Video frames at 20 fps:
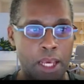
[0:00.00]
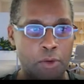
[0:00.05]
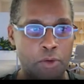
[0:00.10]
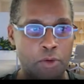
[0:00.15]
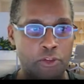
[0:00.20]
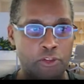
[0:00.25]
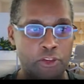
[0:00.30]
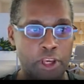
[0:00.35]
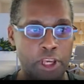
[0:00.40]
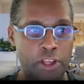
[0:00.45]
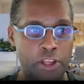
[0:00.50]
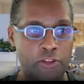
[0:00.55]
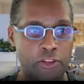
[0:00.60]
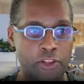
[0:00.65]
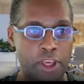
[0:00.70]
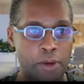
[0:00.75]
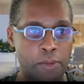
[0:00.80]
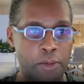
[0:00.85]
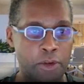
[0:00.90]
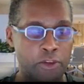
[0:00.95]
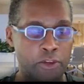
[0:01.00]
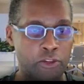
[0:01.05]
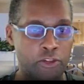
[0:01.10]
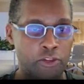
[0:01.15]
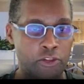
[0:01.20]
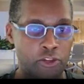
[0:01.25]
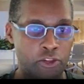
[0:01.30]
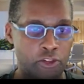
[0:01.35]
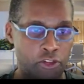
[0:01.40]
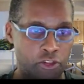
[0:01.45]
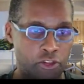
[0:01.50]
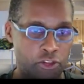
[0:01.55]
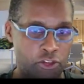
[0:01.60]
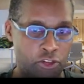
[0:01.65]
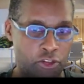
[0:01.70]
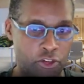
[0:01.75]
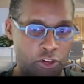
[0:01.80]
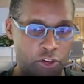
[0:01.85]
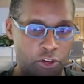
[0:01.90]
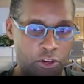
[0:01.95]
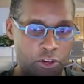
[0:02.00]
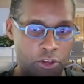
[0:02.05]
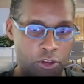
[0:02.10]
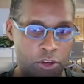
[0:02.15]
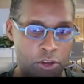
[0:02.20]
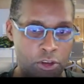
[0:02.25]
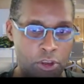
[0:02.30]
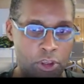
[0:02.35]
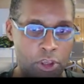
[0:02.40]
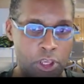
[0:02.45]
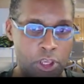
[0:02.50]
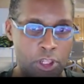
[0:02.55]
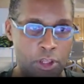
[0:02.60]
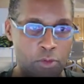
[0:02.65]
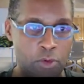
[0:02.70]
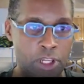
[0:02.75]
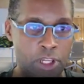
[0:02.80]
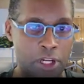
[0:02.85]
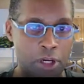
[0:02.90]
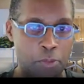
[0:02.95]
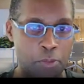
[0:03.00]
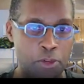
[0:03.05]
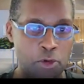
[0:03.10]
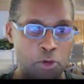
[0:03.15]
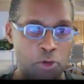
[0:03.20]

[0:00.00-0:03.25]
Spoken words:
we'll change the image. We can upload